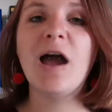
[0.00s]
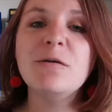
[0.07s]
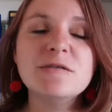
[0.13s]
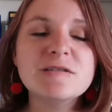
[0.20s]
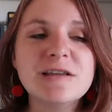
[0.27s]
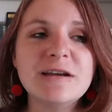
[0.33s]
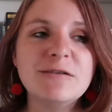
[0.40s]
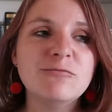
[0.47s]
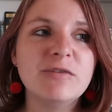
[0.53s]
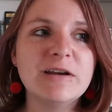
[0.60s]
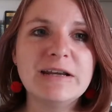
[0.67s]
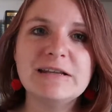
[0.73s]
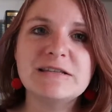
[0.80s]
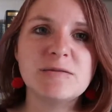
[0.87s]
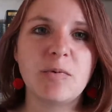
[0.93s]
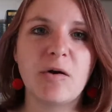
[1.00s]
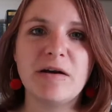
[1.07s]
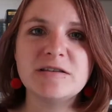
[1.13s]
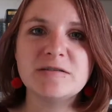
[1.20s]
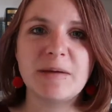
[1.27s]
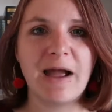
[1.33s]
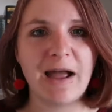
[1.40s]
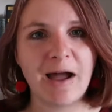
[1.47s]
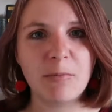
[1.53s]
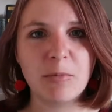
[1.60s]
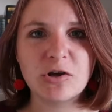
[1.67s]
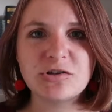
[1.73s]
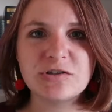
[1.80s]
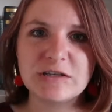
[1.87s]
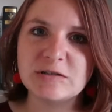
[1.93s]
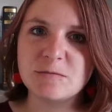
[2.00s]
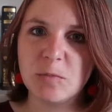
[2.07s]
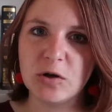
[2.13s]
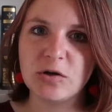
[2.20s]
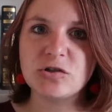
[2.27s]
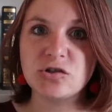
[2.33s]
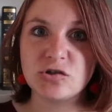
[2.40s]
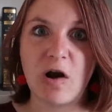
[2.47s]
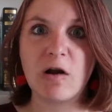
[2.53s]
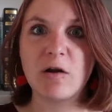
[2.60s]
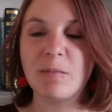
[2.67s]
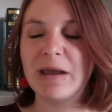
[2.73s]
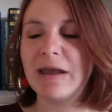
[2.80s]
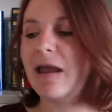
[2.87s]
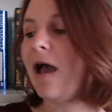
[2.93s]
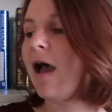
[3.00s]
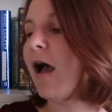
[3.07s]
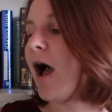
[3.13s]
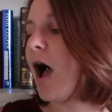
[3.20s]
I was like really surprised about how much this book struck me.